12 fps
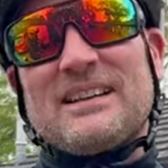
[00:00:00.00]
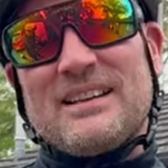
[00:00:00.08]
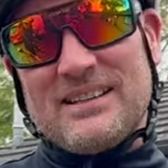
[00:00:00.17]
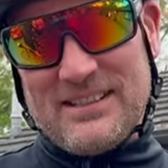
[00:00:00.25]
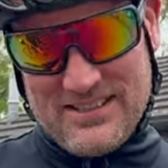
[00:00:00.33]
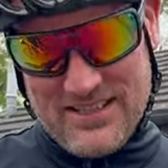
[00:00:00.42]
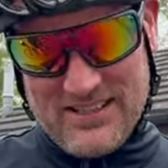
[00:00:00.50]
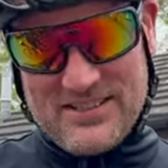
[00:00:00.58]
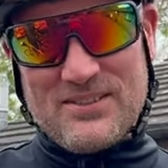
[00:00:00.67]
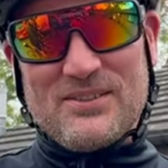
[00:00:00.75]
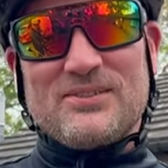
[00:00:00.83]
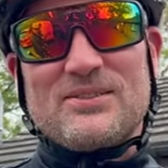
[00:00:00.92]
I can take this
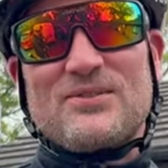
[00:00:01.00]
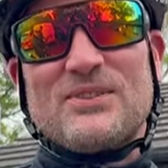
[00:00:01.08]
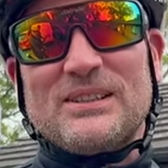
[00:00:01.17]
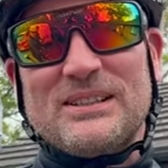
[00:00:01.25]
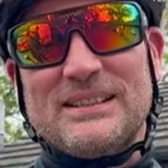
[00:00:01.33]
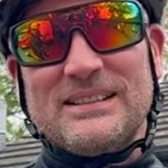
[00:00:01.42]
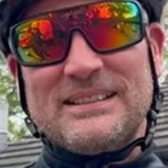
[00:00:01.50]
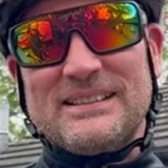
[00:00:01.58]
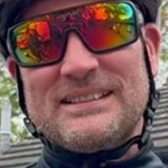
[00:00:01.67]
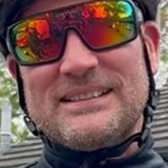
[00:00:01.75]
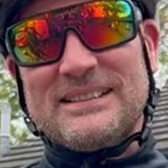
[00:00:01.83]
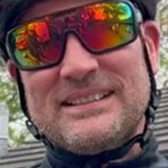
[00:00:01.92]
off. It's fine.
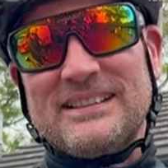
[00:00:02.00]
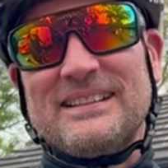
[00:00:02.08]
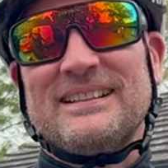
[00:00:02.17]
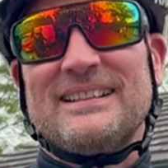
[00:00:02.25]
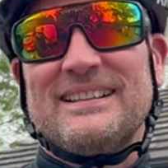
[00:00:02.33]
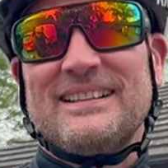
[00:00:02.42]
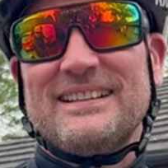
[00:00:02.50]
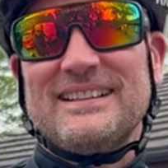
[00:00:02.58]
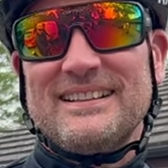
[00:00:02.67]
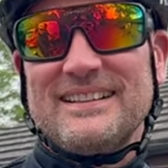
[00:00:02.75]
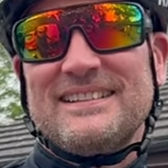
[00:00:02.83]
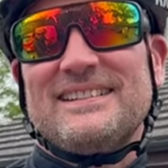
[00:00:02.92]
Well,
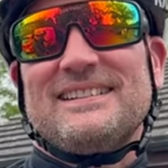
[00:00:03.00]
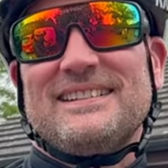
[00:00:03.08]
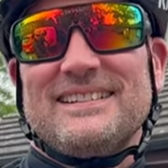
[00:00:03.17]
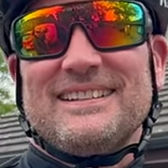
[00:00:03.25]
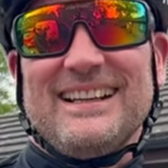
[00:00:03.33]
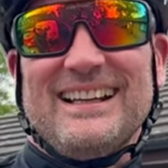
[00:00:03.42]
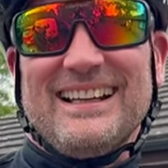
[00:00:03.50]
just as well, I think.